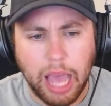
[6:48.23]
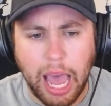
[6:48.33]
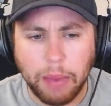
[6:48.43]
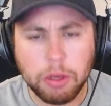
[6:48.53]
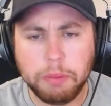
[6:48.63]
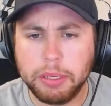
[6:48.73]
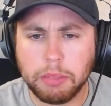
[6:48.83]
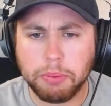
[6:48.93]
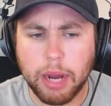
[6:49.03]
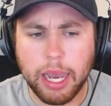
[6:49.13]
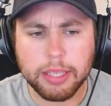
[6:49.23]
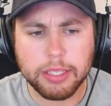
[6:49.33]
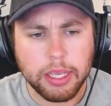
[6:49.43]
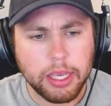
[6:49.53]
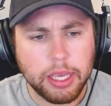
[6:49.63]
I wouldn't be
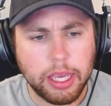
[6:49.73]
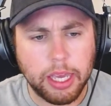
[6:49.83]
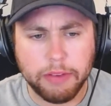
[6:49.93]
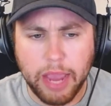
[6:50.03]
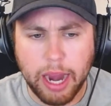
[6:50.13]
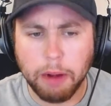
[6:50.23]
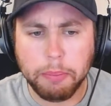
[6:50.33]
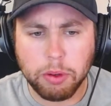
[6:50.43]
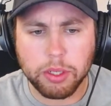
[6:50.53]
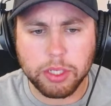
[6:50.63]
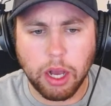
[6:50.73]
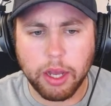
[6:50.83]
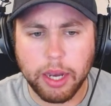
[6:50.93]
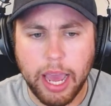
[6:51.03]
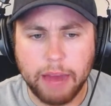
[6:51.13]
surprised if Aaron Boone is
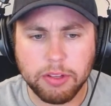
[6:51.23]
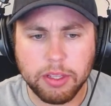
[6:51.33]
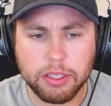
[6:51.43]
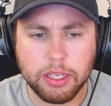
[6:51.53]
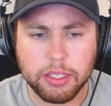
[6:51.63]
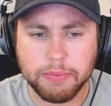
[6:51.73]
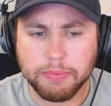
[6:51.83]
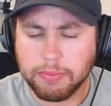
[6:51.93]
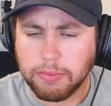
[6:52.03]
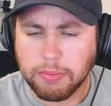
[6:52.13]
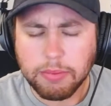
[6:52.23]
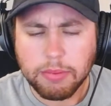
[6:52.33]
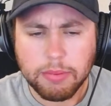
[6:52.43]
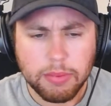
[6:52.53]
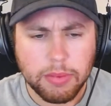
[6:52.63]
gone after this season.
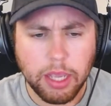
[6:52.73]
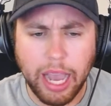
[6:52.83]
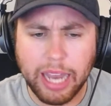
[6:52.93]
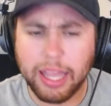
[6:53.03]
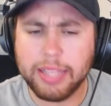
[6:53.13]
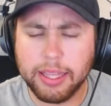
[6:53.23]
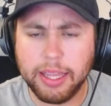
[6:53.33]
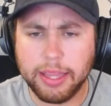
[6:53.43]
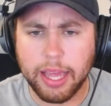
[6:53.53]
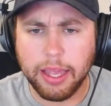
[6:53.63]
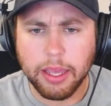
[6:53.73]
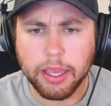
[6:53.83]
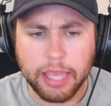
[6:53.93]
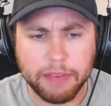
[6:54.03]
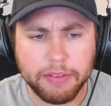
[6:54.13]
I'd like to think that
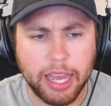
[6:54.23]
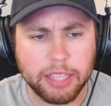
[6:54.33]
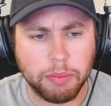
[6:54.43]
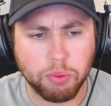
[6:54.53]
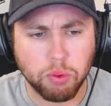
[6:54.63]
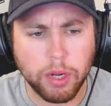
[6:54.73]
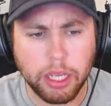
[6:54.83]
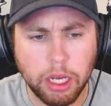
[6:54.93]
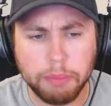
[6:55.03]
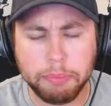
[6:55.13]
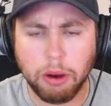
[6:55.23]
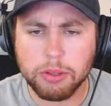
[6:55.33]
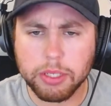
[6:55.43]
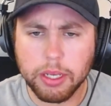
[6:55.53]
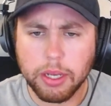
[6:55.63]
Kevin has a pretty good
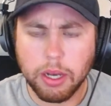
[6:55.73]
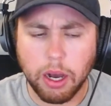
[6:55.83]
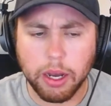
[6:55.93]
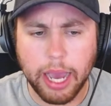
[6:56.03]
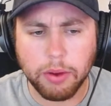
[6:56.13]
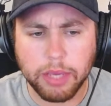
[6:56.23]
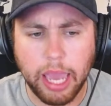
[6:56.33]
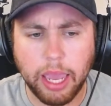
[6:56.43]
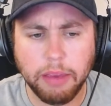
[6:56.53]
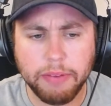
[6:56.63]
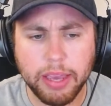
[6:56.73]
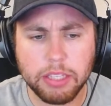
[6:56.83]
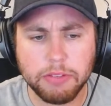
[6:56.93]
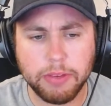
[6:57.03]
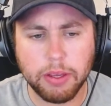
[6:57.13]
pulse on how Yankee
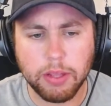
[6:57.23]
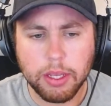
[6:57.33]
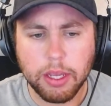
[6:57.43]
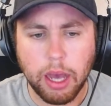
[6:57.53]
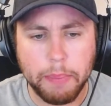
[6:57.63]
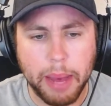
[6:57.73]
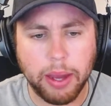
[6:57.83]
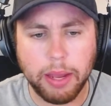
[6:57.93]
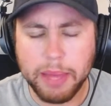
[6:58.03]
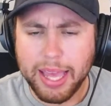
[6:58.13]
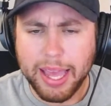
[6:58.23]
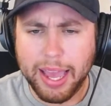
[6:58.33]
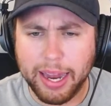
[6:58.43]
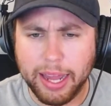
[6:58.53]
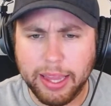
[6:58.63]
fans feel about him.
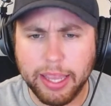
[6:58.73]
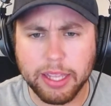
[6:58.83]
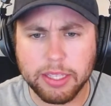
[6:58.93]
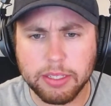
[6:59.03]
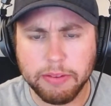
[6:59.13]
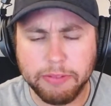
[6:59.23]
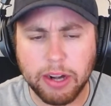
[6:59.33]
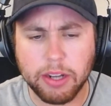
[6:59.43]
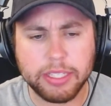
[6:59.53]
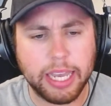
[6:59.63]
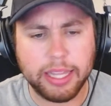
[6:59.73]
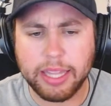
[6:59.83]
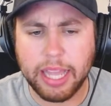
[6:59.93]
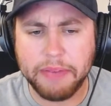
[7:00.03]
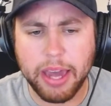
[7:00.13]
And I think it's fair to say
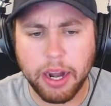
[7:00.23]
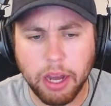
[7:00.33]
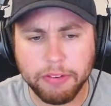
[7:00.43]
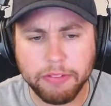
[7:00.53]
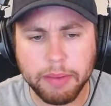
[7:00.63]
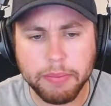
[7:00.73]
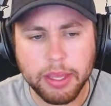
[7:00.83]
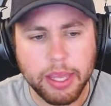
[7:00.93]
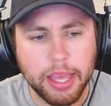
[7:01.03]
that they've had enough of him